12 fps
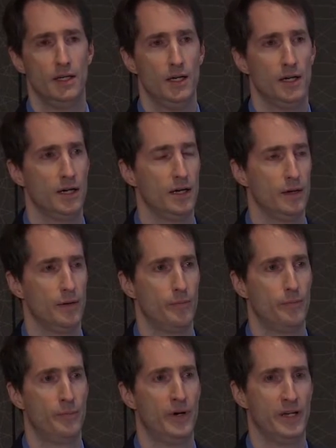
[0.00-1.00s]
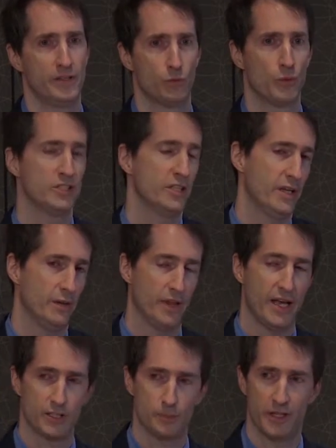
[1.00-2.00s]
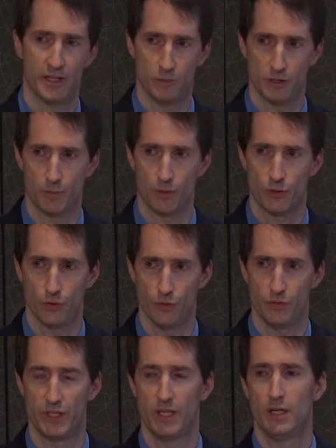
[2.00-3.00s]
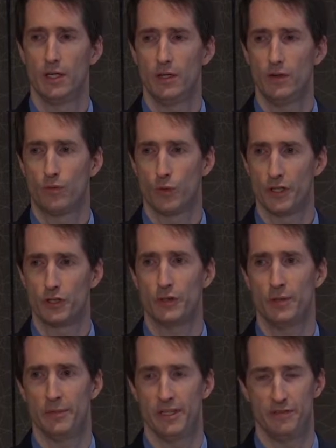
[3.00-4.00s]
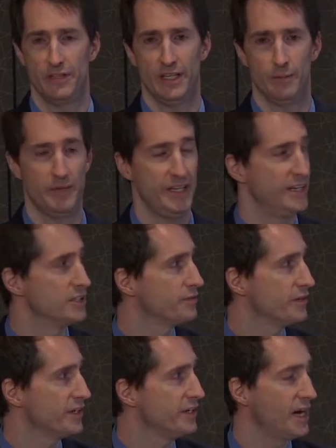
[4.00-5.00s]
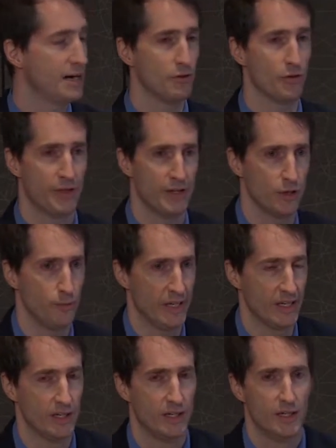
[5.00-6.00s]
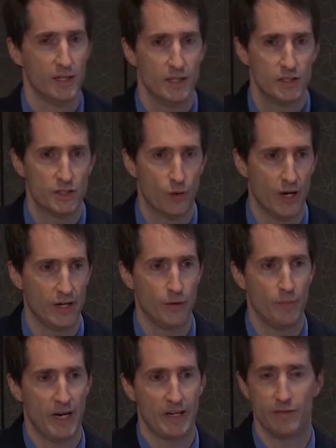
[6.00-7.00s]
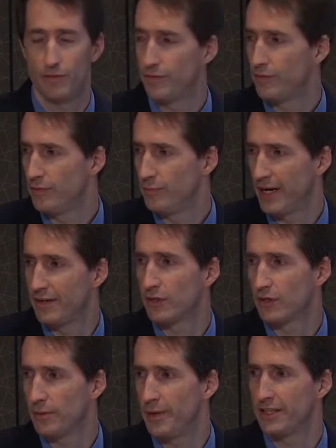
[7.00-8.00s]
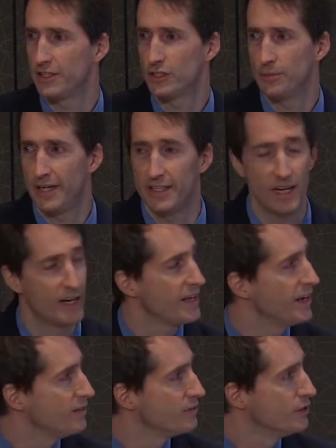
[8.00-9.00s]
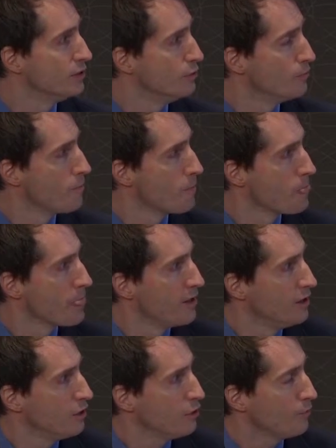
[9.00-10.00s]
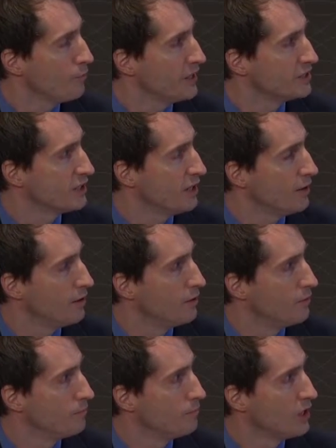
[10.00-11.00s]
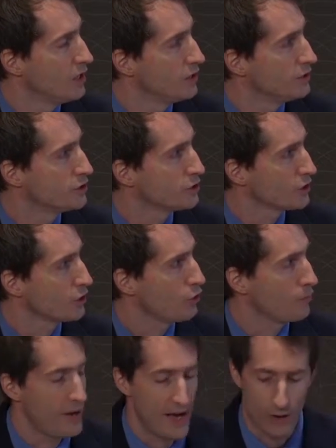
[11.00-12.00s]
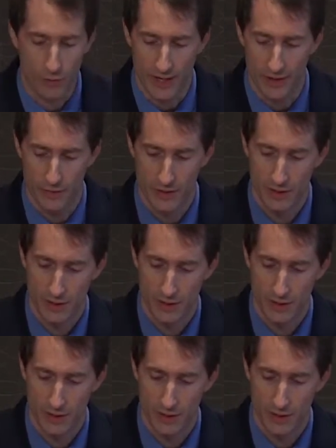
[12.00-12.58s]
Uh, but recently, last month, it was approved for the treatment of DMD, and it's a very novel therapy. So uh, you might have, might have heard about this, you might not have. But uh, just a little background.